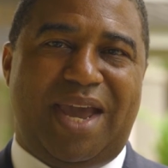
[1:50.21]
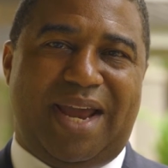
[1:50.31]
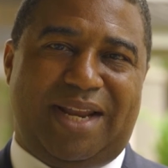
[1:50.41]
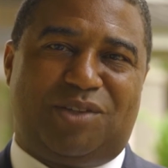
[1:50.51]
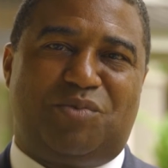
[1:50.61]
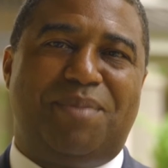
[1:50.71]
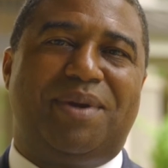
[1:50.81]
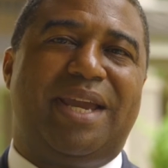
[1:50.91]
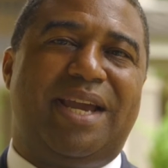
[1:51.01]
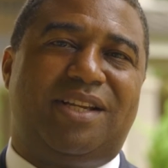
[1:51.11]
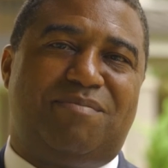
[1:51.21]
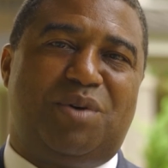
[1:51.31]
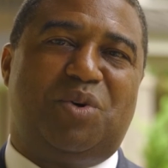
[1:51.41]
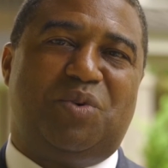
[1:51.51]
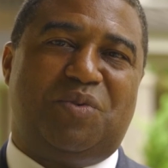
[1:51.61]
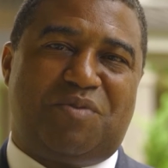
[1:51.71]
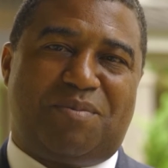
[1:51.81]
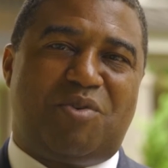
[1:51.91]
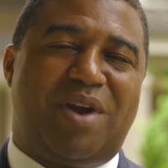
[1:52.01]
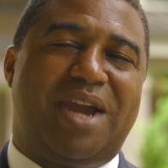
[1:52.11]
And as we began to move
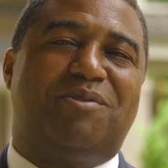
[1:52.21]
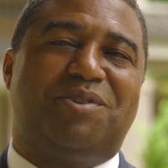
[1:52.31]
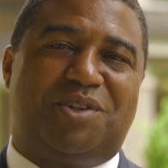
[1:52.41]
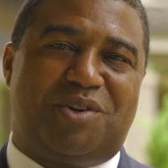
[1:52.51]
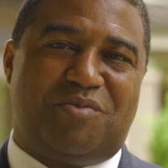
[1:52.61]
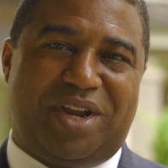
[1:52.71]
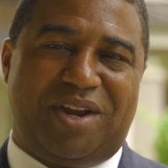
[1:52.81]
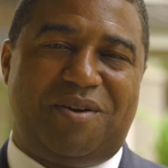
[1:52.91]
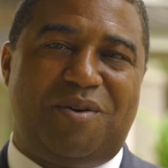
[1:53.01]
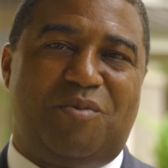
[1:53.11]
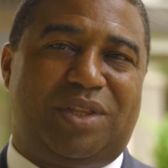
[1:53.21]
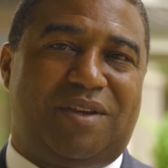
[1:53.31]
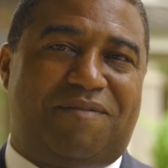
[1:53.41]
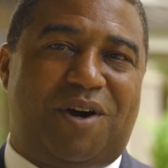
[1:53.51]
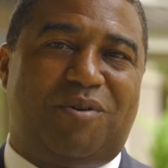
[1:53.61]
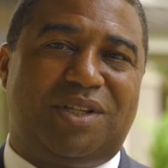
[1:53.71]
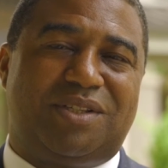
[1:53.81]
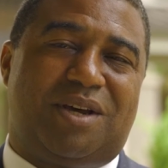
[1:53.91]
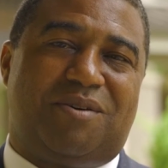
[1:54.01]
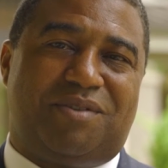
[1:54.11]
from cradle to career with the
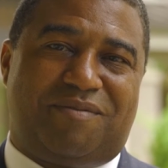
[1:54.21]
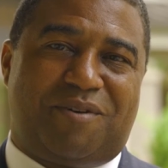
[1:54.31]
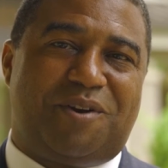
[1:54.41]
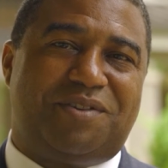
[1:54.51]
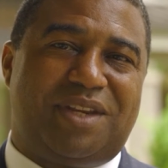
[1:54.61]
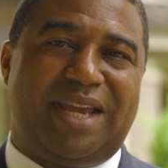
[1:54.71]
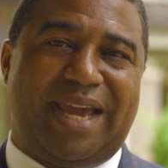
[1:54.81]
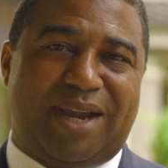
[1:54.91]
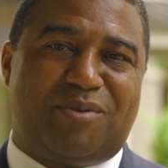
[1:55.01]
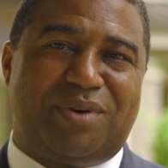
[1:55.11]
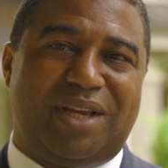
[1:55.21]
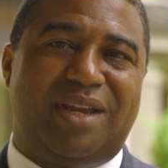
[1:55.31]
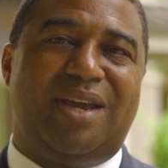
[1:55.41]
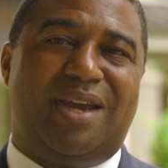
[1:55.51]
focus on diversity, equity,